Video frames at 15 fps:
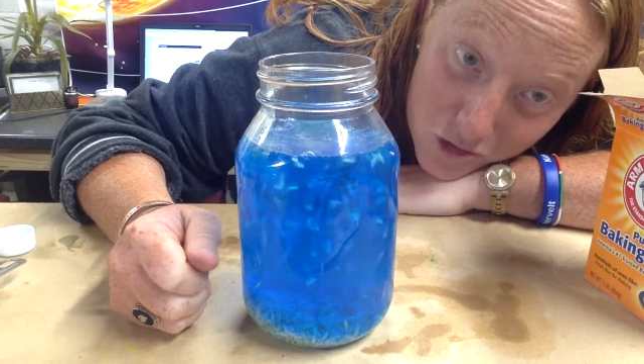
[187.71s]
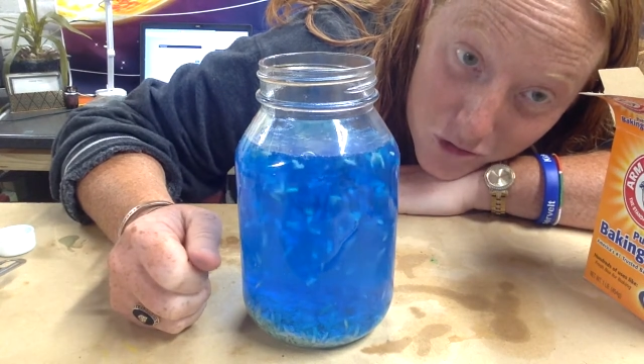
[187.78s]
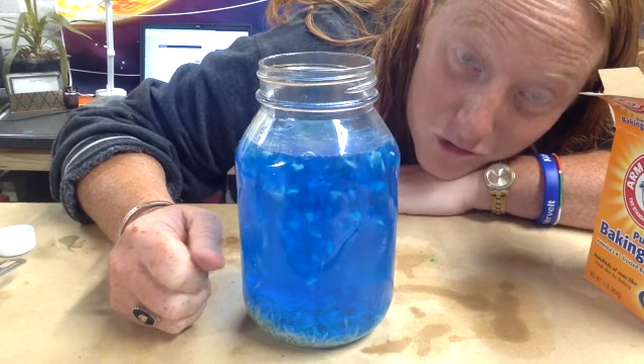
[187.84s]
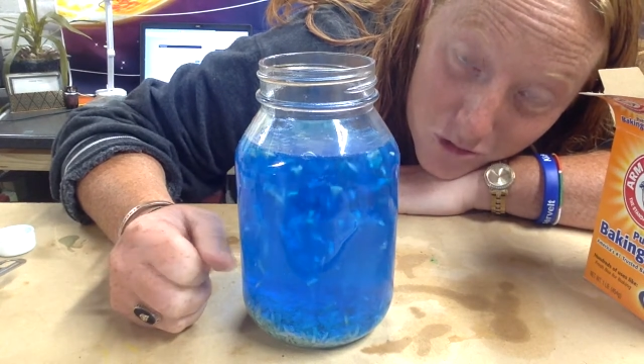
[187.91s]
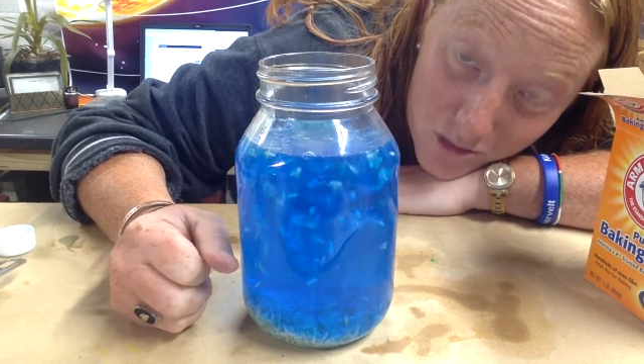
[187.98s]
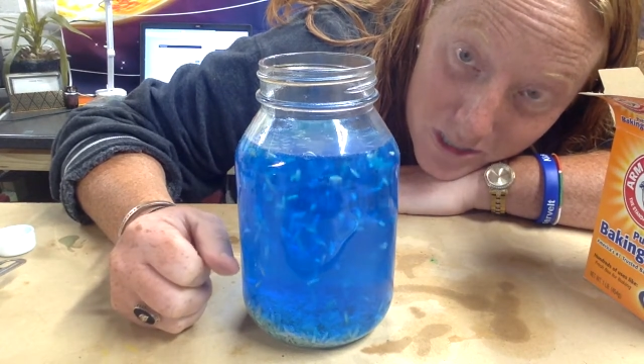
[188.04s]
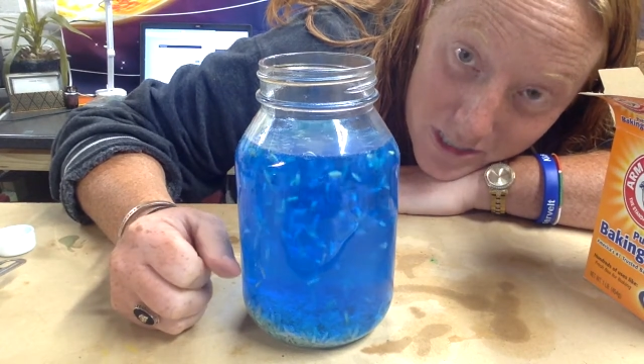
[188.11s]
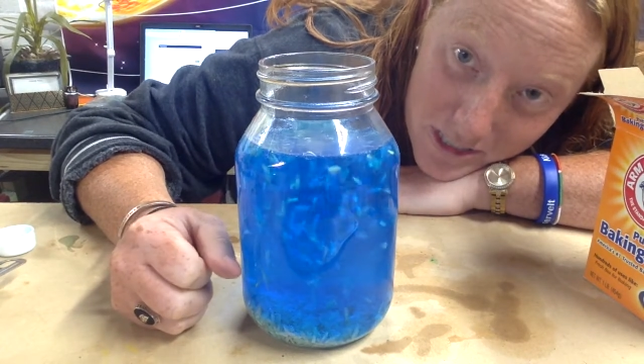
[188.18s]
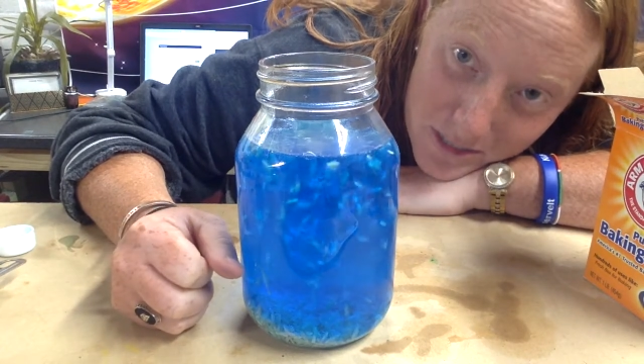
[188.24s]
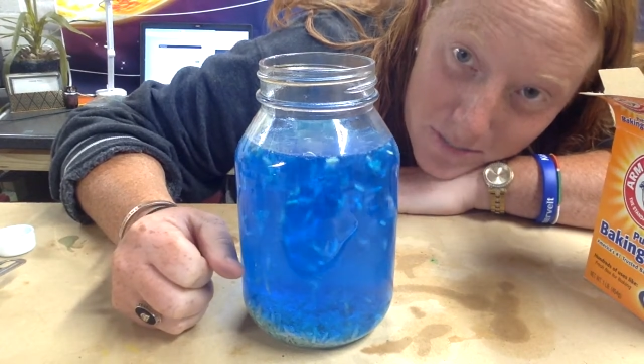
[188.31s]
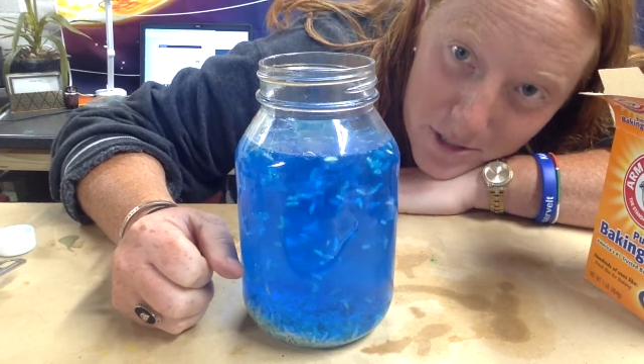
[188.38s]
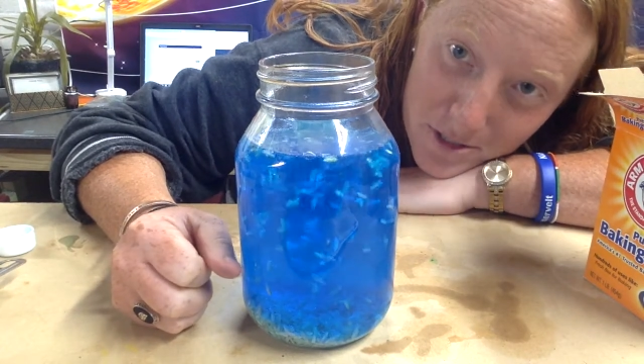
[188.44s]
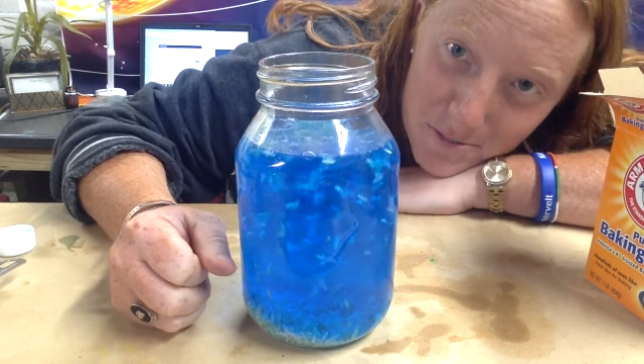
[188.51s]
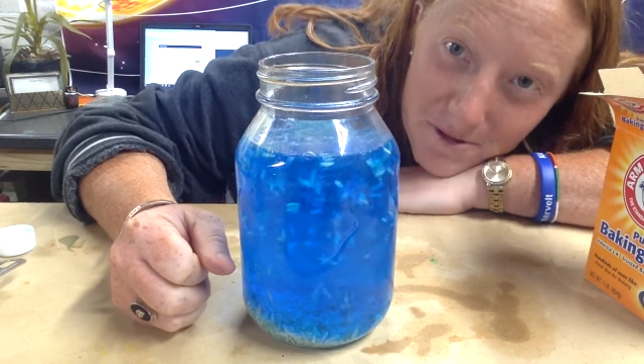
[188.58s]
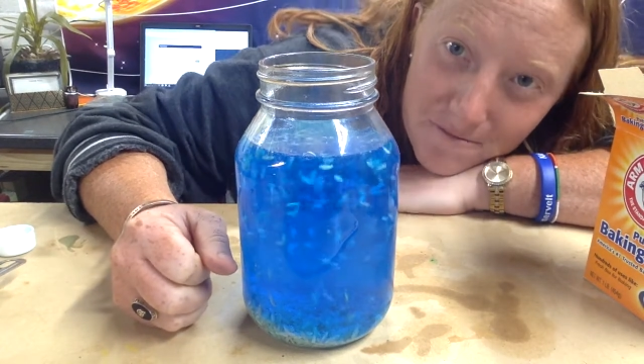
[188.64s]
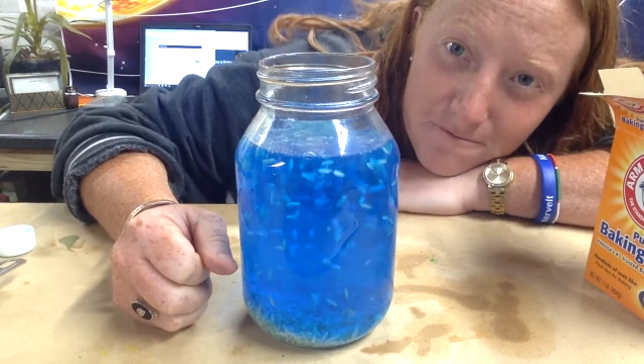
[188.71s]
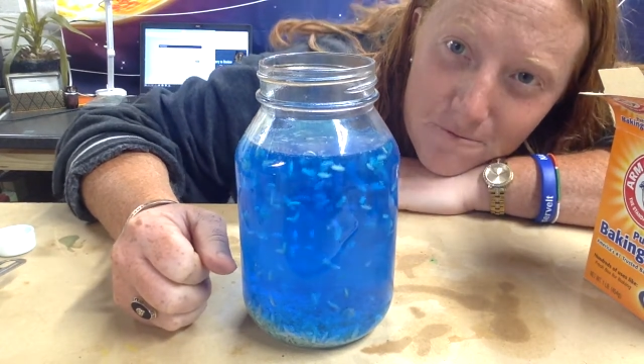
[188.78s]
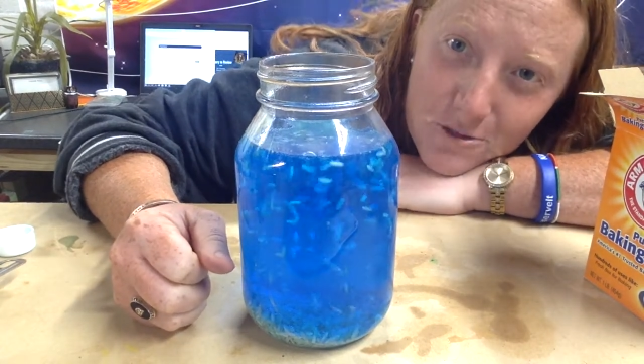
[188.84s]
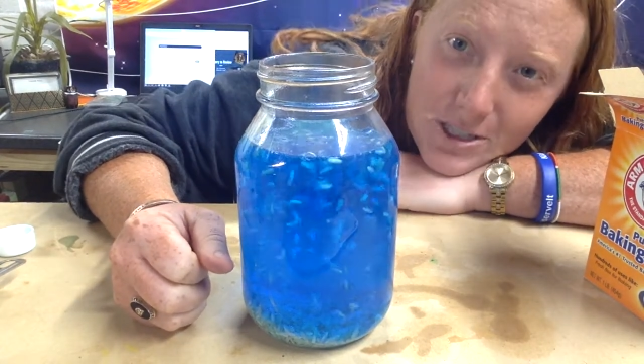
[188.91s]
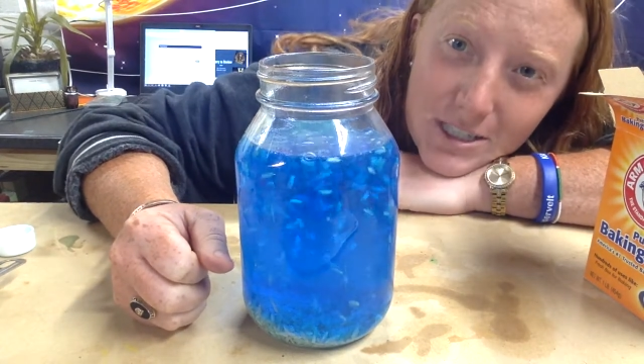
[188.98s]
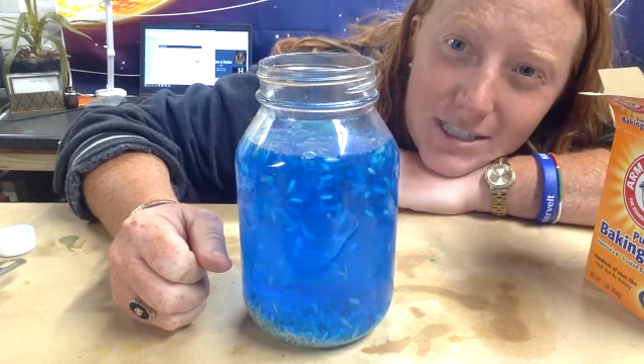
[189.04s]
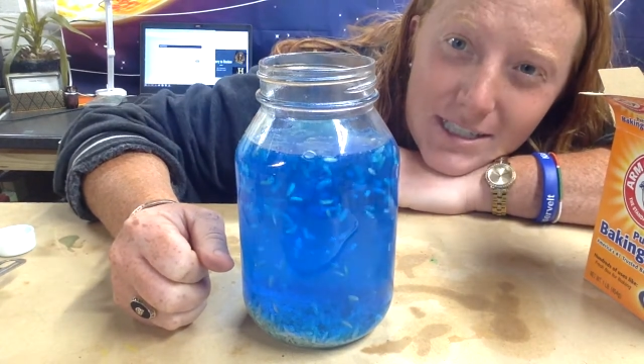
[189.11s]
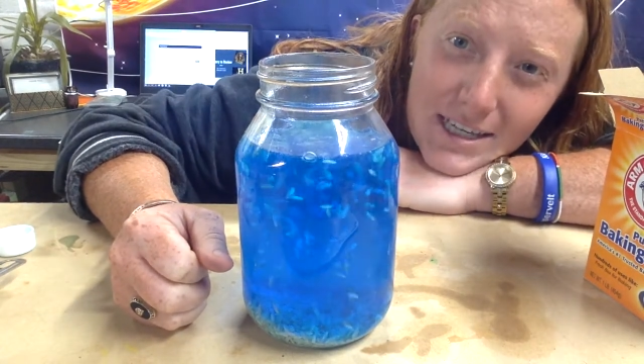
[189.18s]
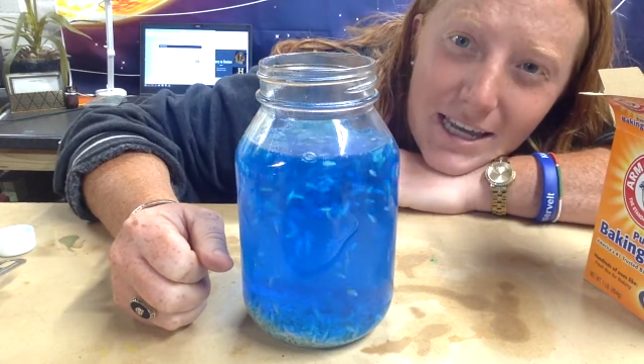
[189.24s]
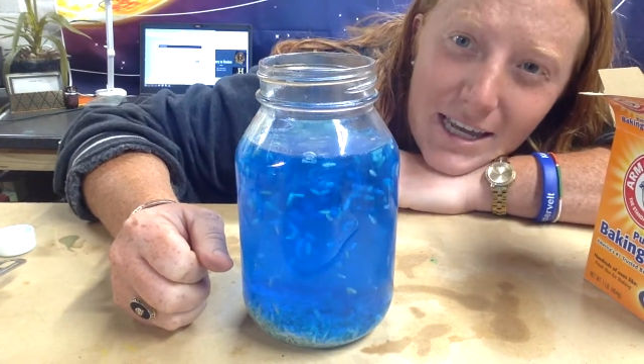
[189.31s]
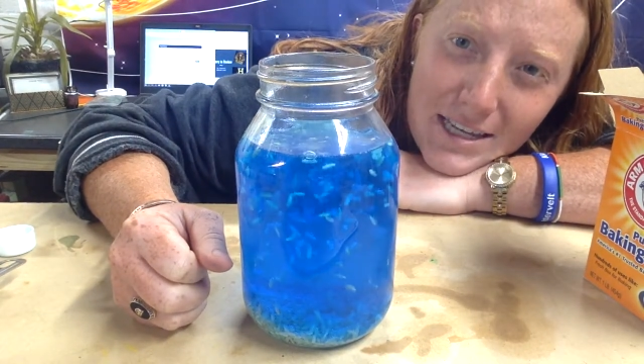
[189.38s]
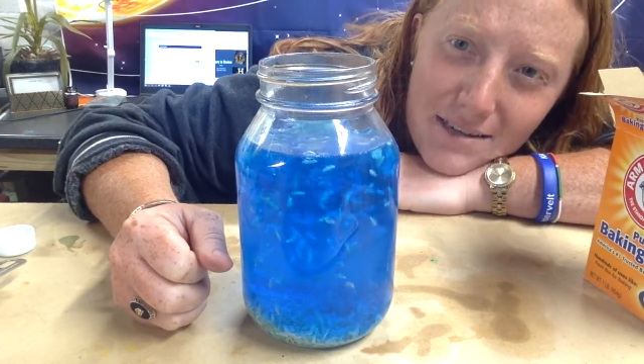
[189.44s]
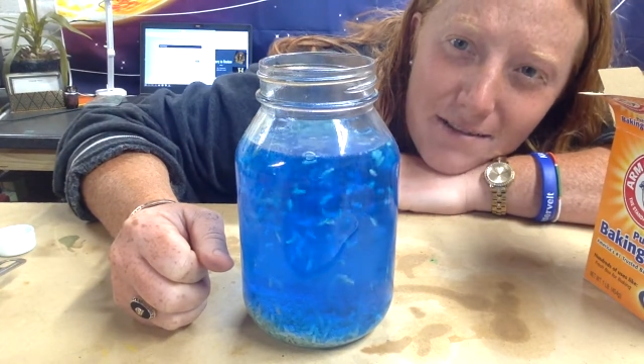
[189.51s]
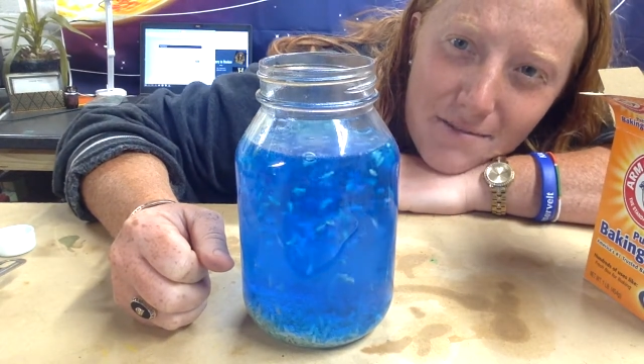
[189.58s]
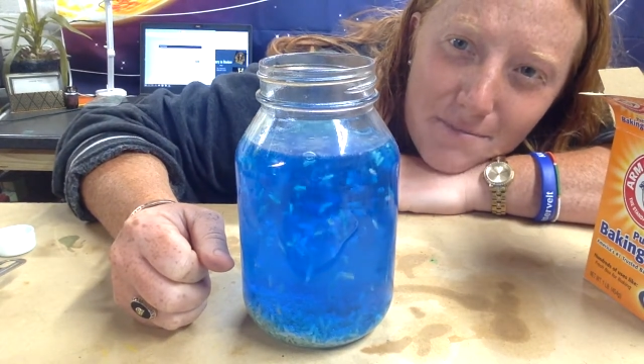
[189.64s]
your experiment for today.